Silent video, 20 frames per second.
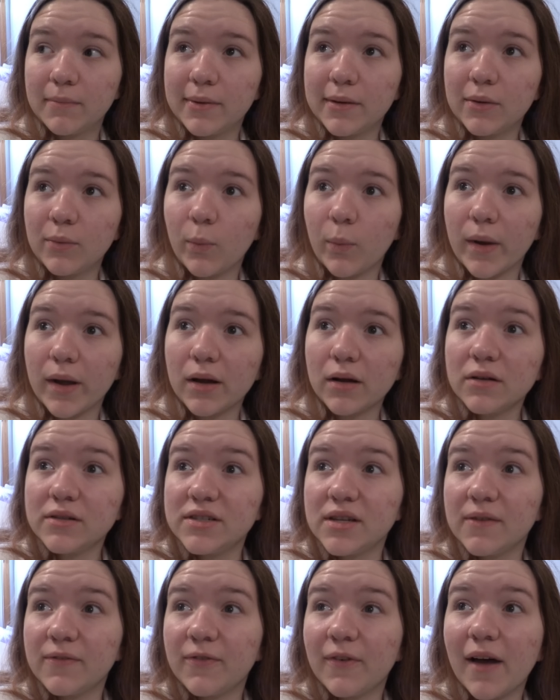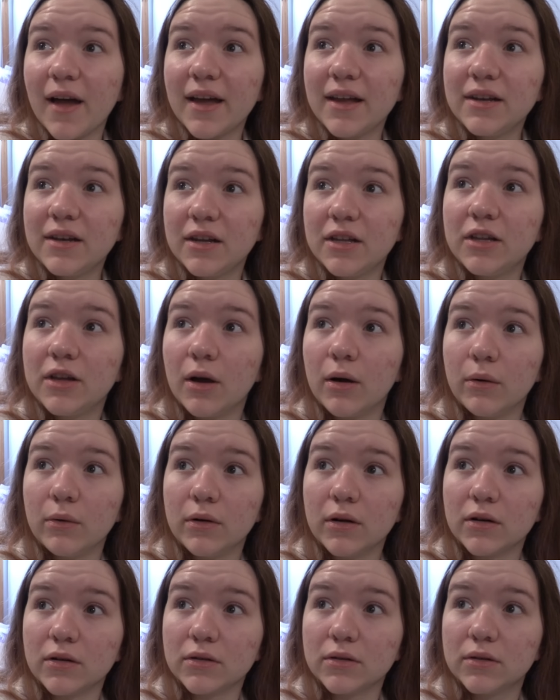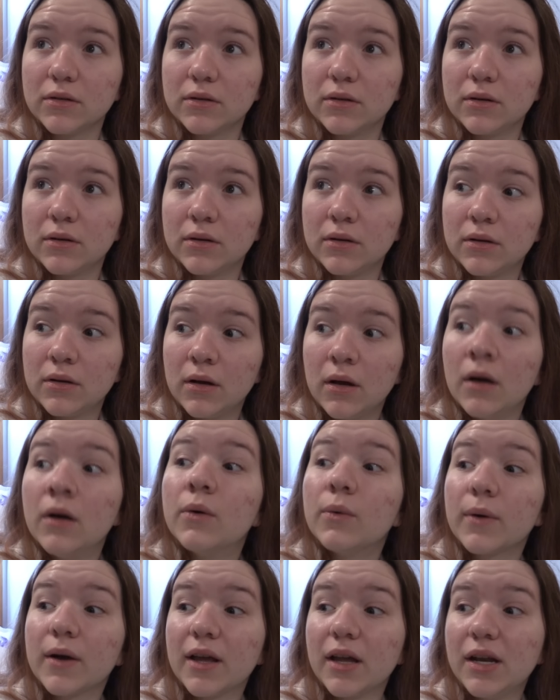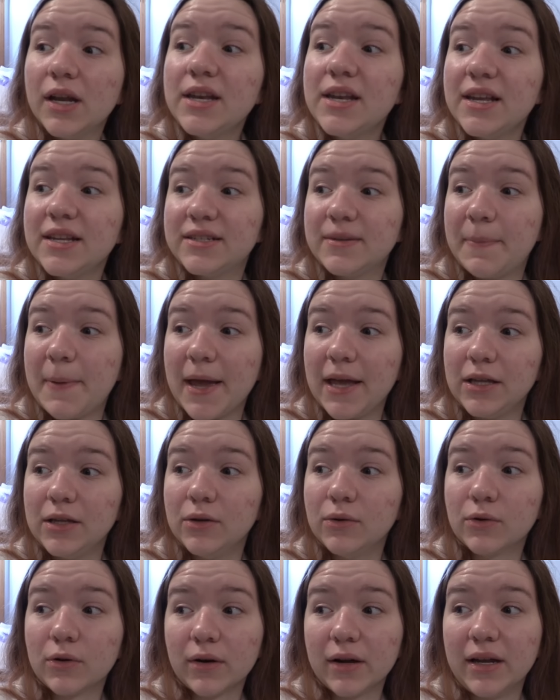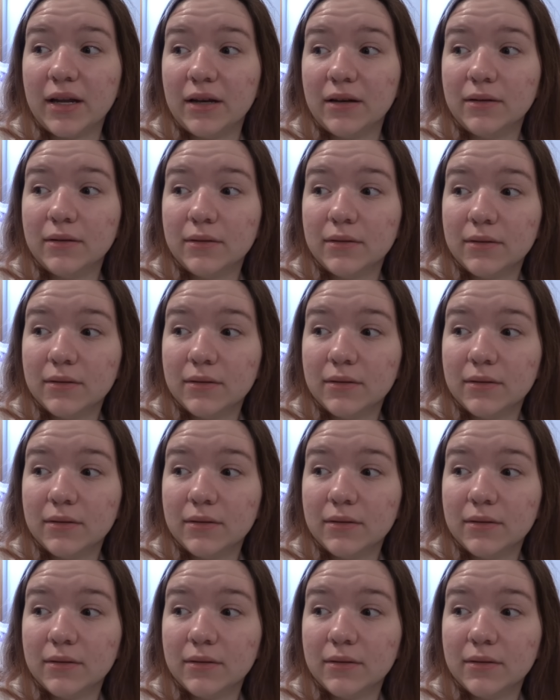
But where to find a Yogurt? We're gonna need to paint you green.